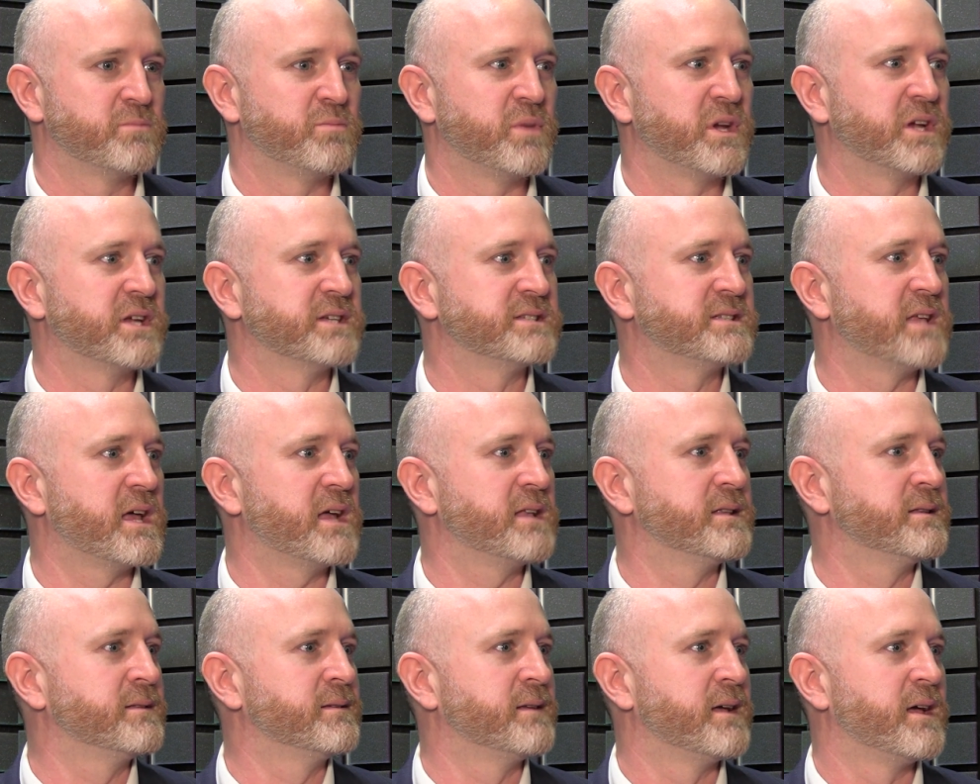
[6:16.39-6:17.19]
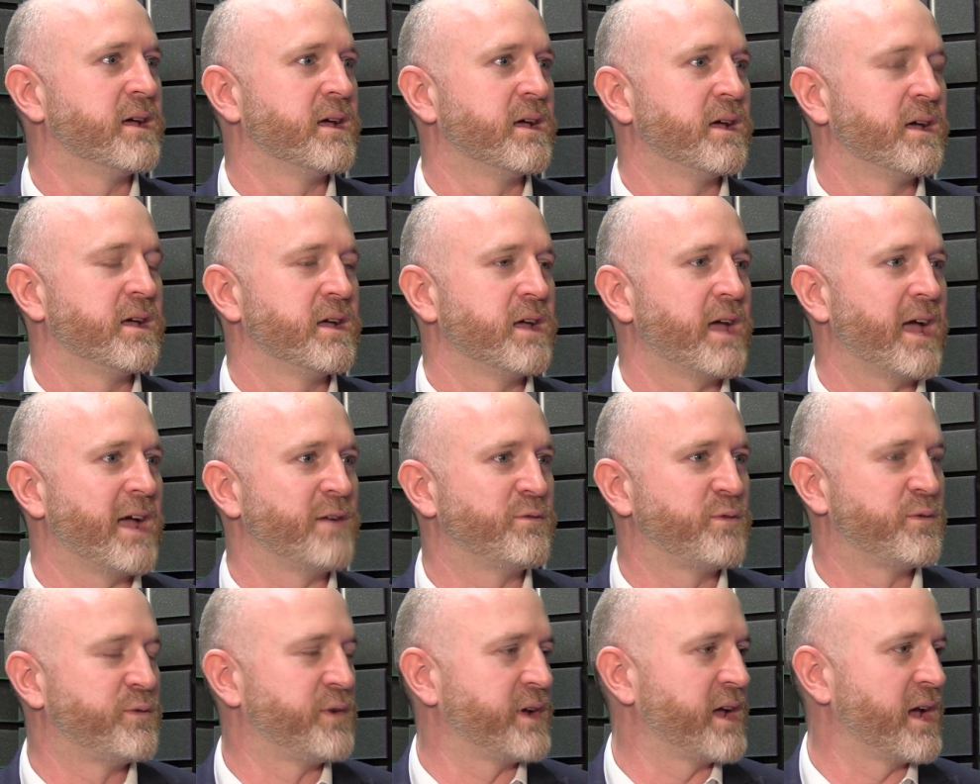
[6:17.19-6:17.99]
because then
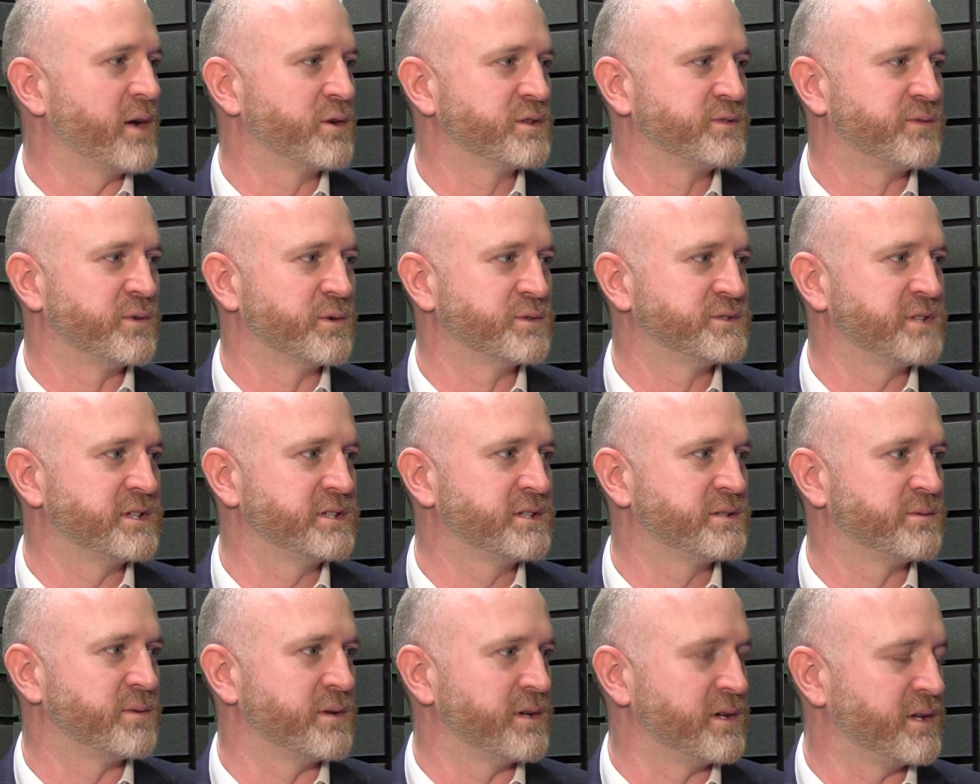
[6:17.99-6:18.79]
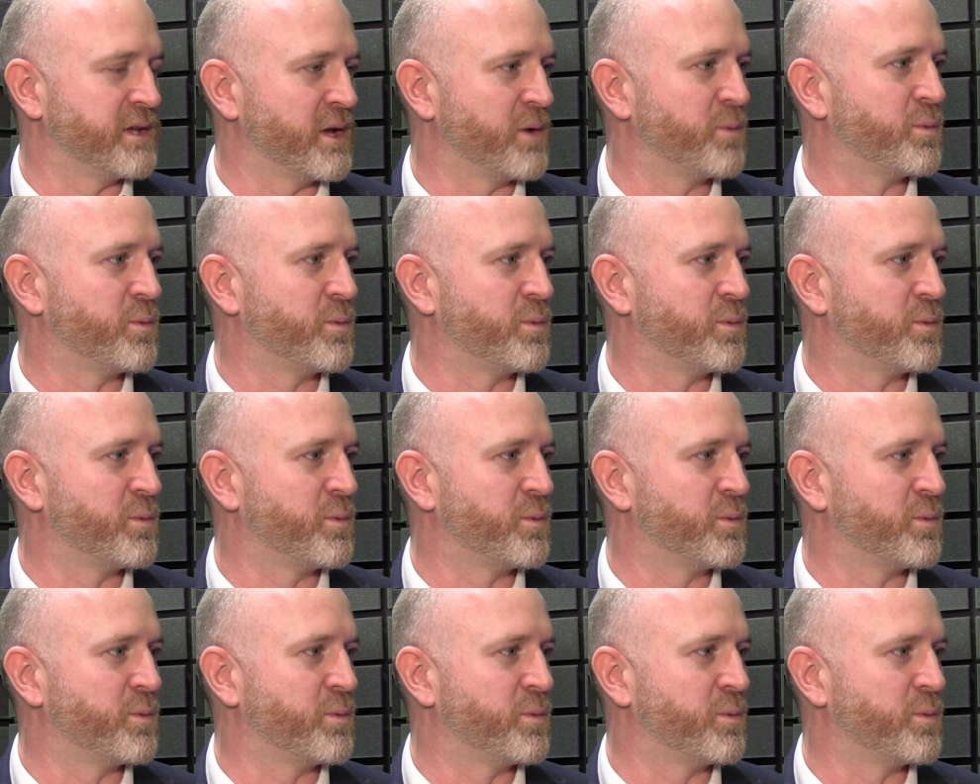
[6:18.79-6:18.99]
everything else falls into it.